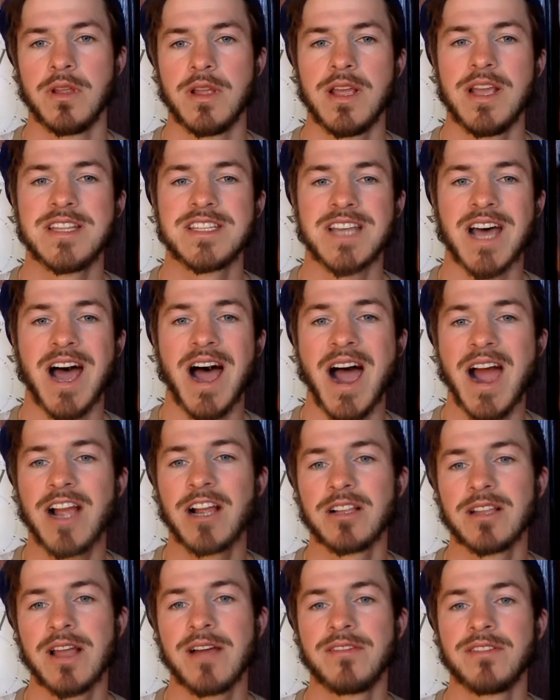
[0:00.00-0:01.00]
is a higher
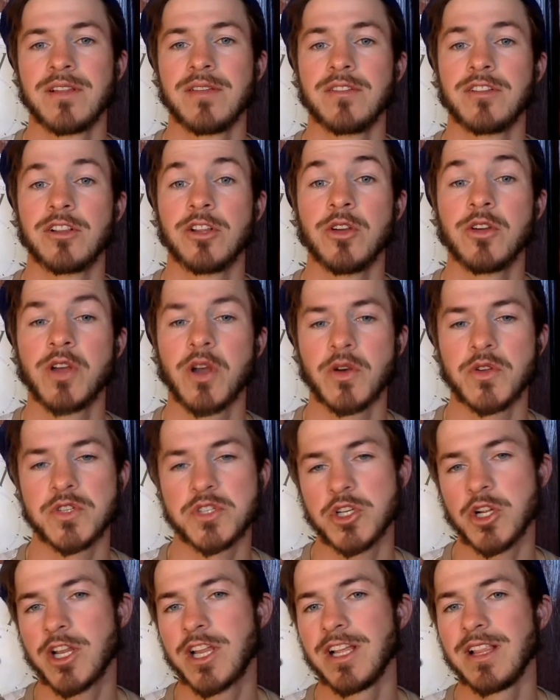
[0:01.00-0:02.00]
level of glucose
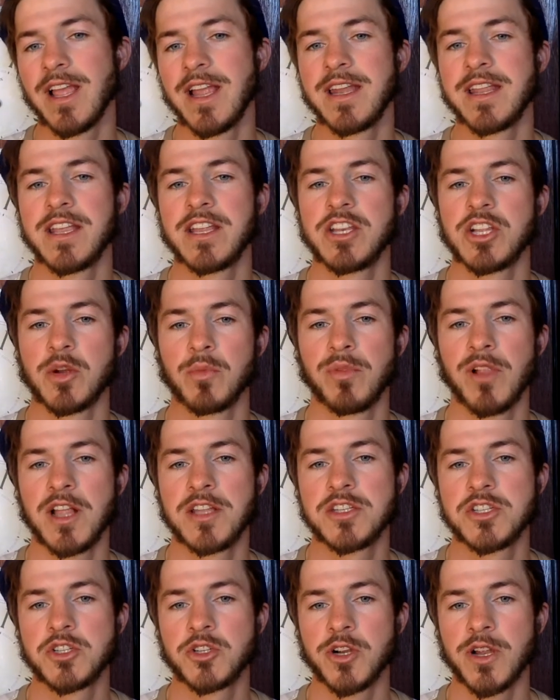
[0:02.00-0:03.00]
circulating in your
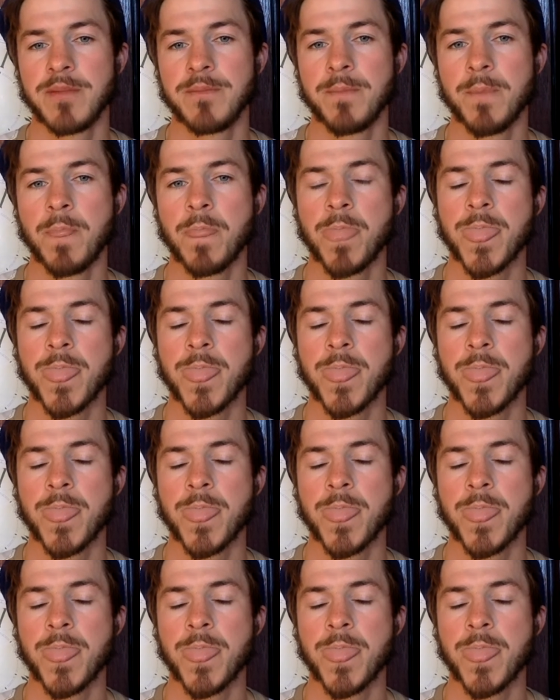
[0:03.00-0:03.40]
bloodstream,